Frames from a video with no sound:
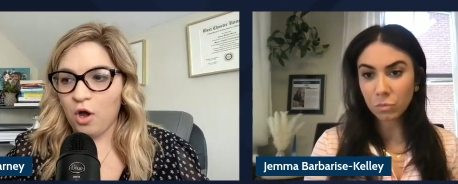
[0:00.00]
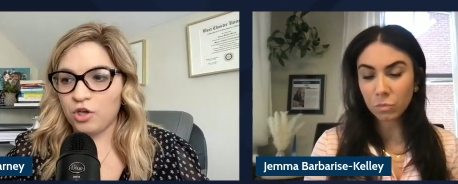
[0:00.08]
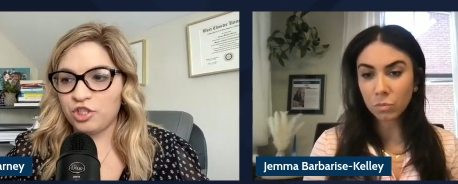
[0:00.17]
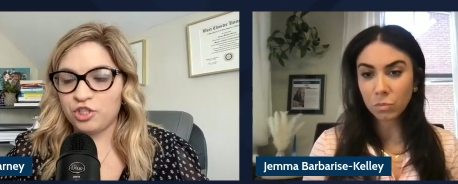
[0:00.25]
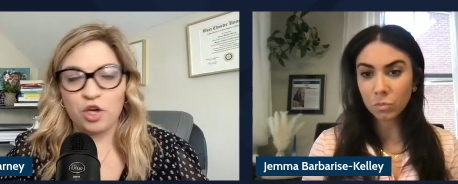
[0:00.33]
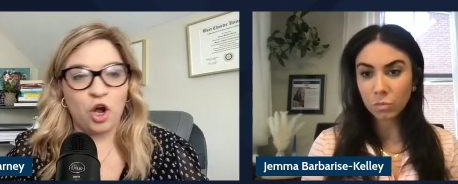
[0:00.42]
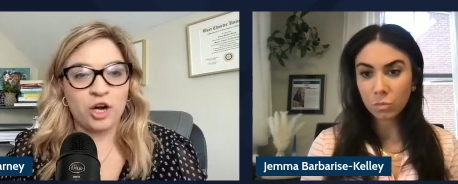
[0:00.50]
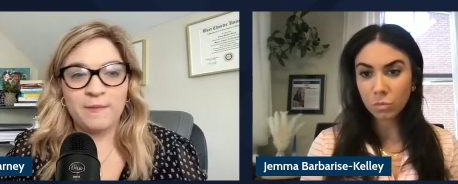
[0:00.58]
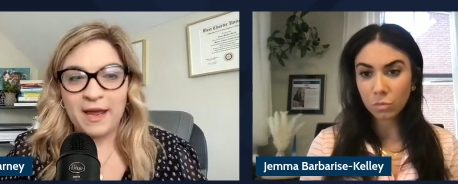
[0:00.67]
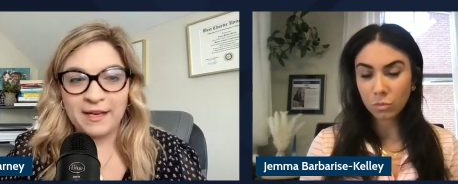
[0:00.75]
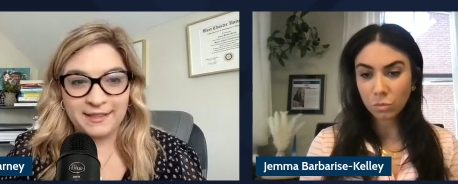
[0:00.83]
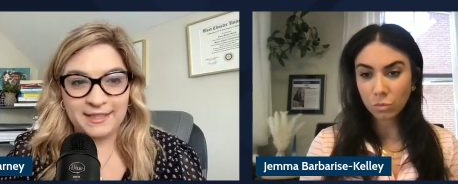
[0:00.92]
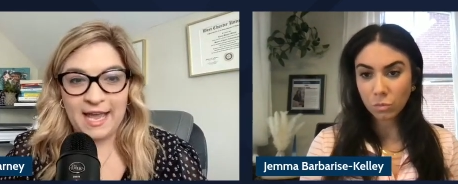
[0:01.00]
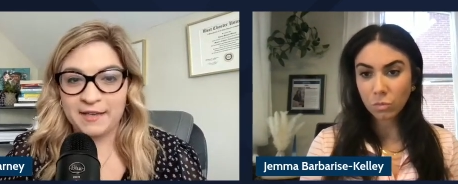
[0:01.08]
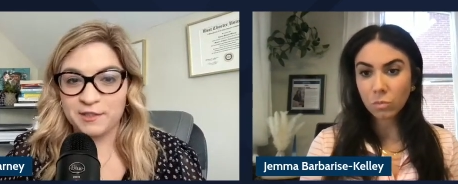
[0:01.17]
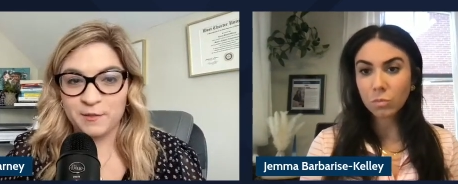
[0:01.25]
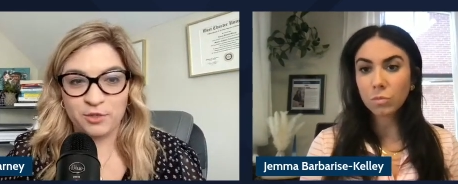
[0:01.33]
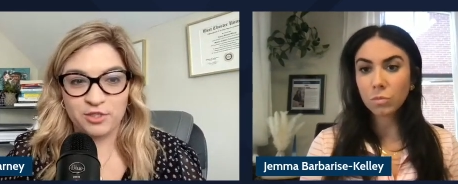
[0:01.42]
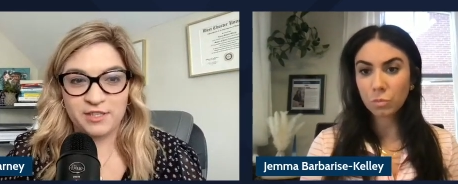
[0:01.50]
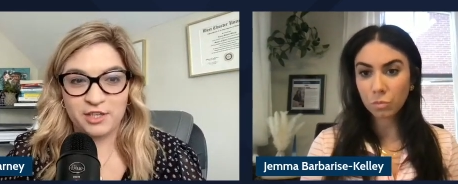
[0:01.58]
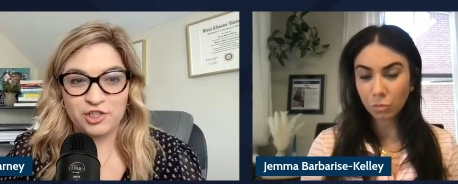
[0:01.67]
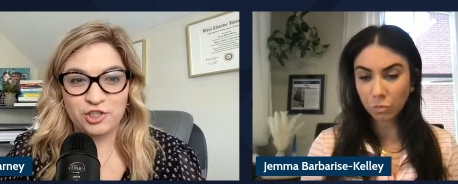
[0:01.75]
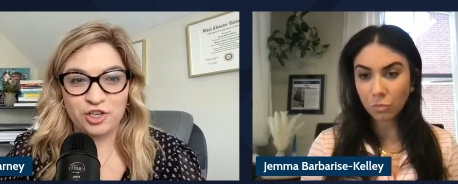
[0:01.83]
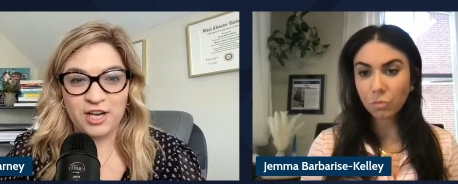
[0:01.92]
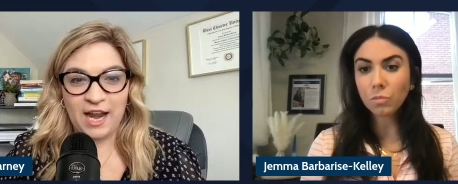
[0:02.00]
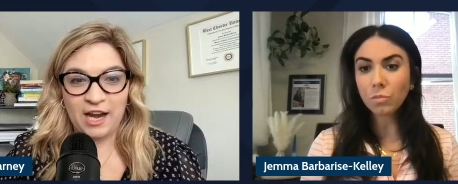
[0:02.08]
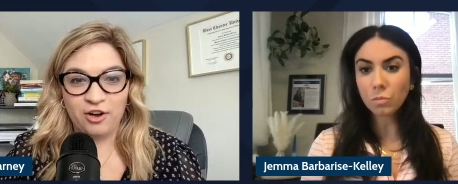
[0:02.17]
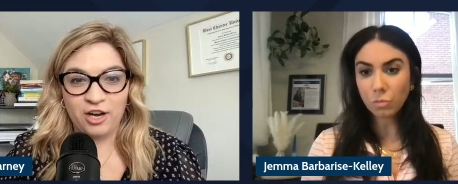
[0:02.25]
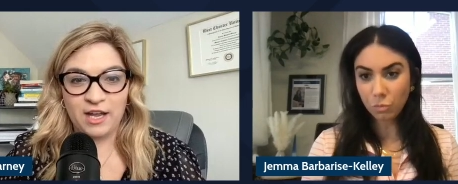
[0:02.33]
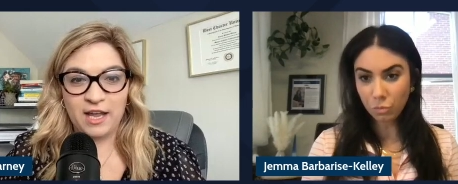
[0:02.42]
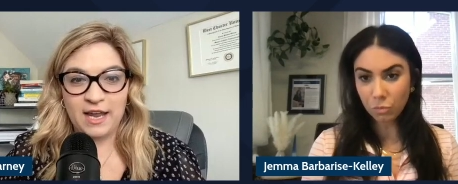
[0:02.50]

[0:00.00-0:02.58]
Speaker 1: just automatically experts in a certain area.